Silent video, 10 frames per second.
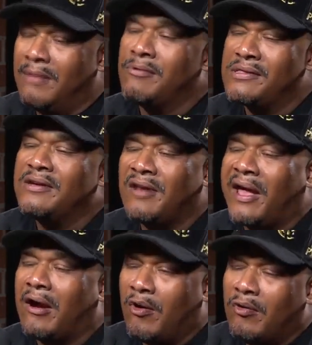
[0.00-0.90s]
it was still
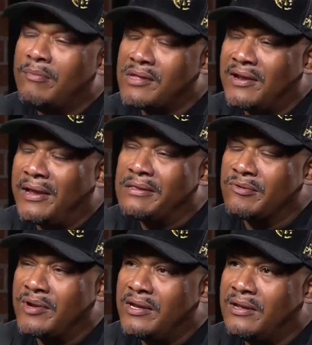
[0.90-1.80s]
like homes on that
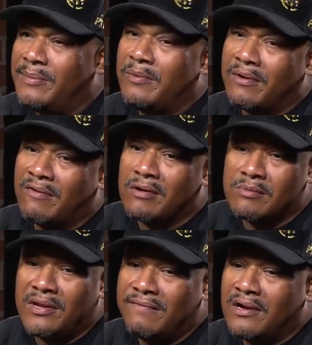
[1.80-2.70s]
street. I mean, of
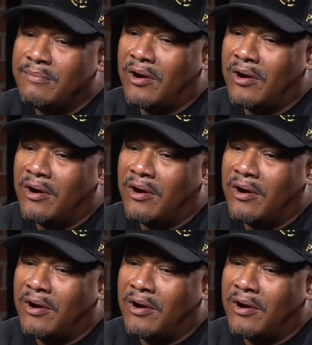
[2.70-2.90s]
course we lived in an